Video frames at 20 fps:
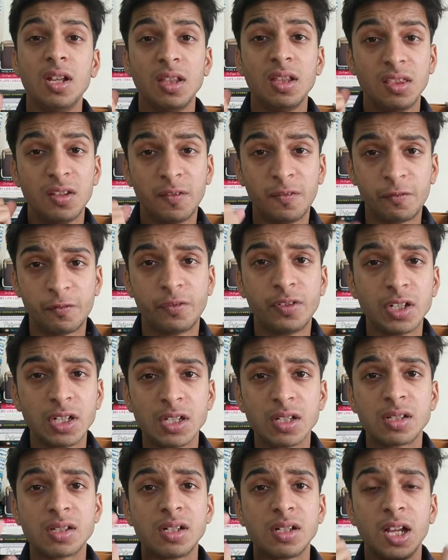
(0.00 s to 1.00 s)
The
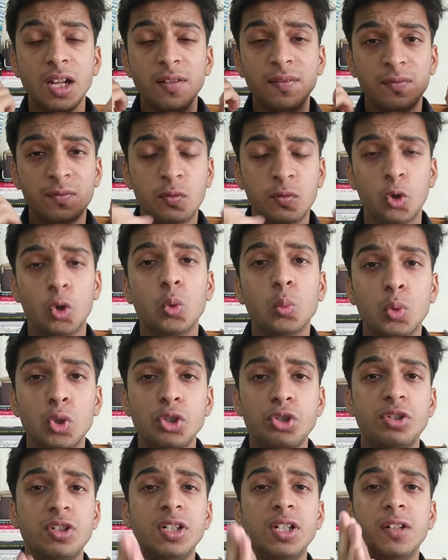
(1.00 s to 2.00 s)
first and
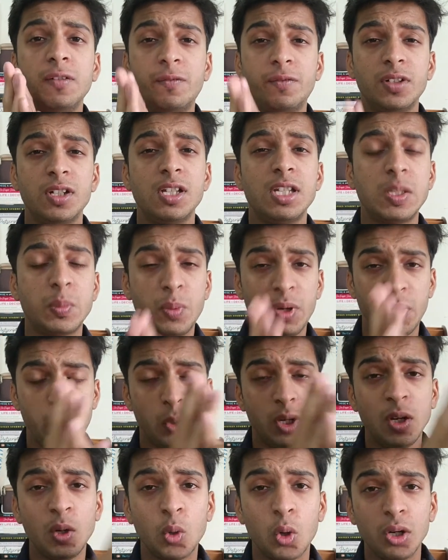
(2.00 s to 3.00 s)
foremost difference
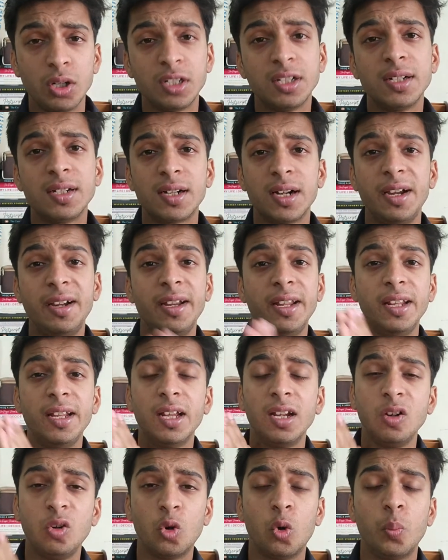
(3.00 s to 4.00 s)
between content writing
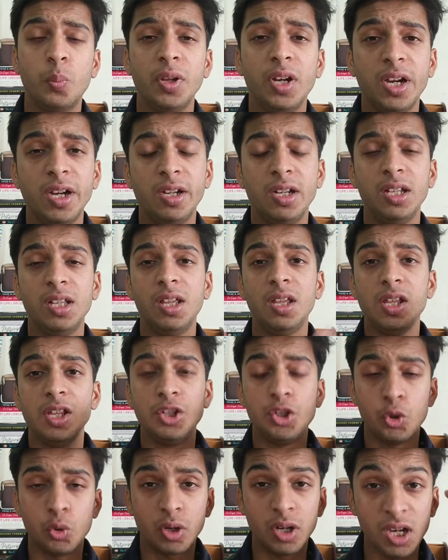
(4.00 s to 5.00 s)
and copywriting
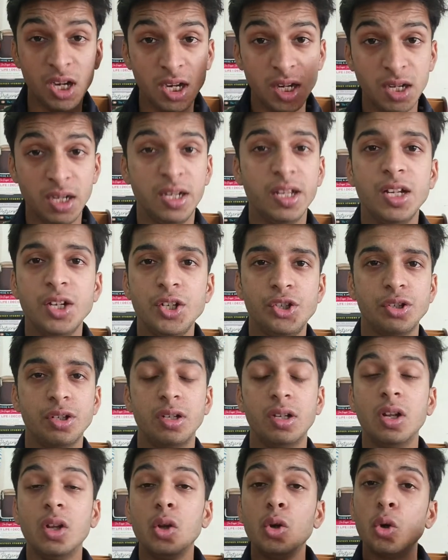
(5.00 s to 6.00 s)
is your
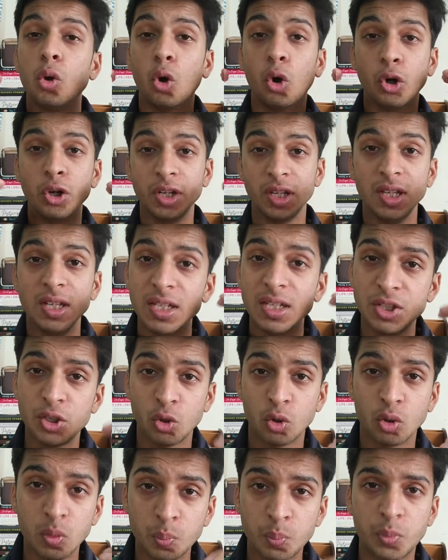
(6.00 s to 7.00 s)
intention, or is
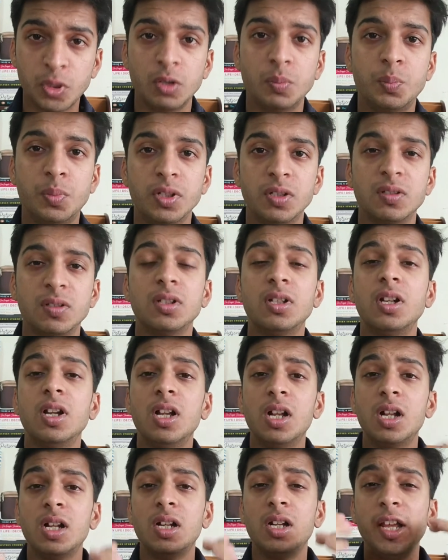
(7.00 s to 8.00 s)
your purpose.
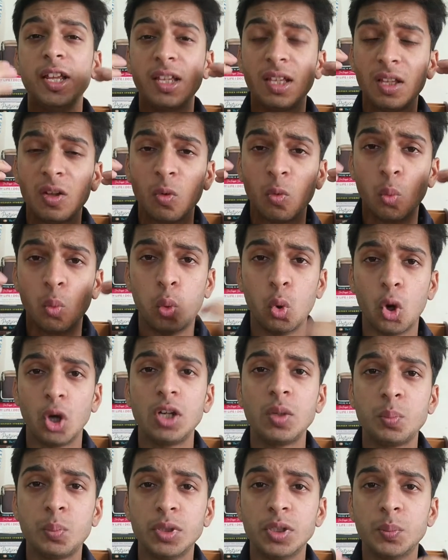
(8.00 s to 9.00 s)
Like,
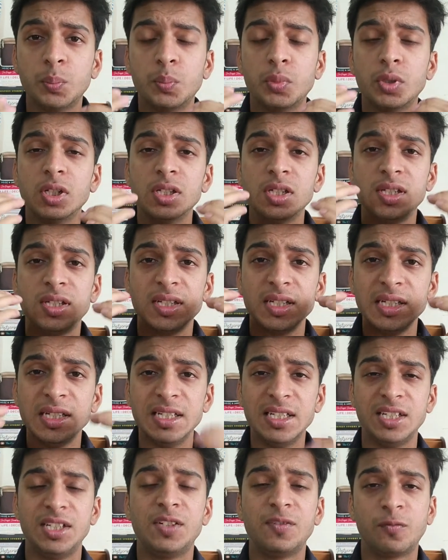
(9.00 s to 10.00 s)
what purpose
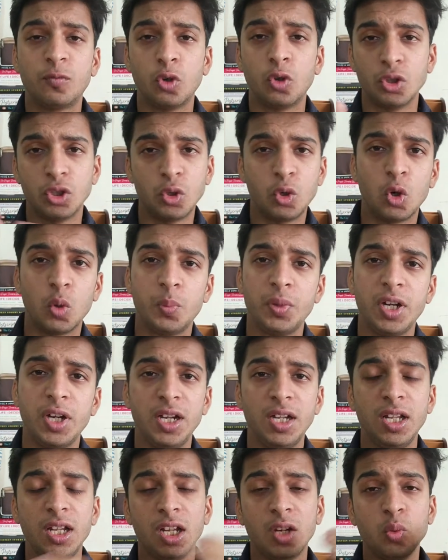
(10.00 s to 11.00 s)
is for the
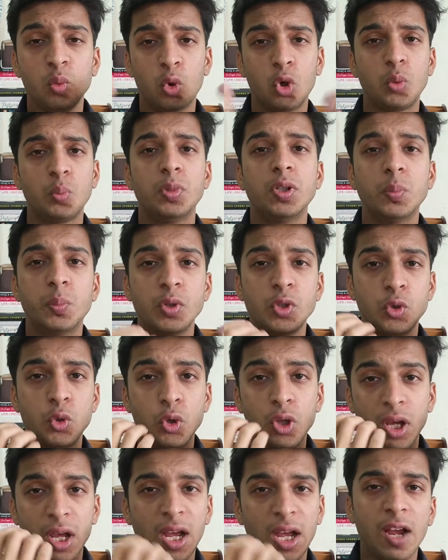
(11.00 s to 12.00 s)
copywriting and what purpose do
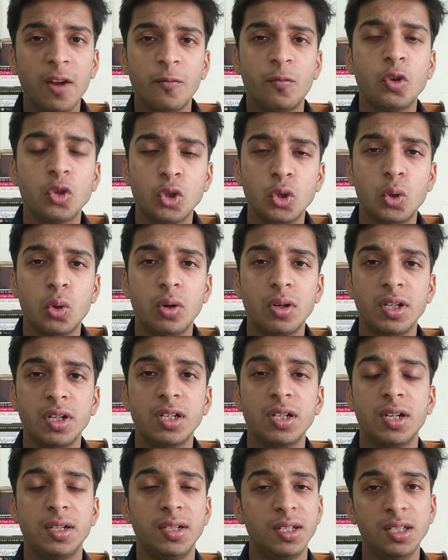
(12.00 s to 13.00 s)
you have for the
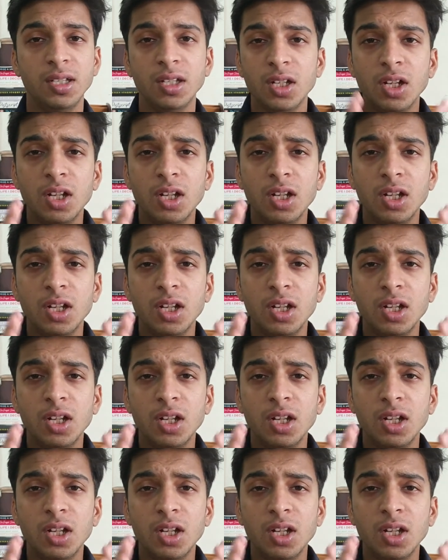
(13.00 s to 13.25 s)
content writing?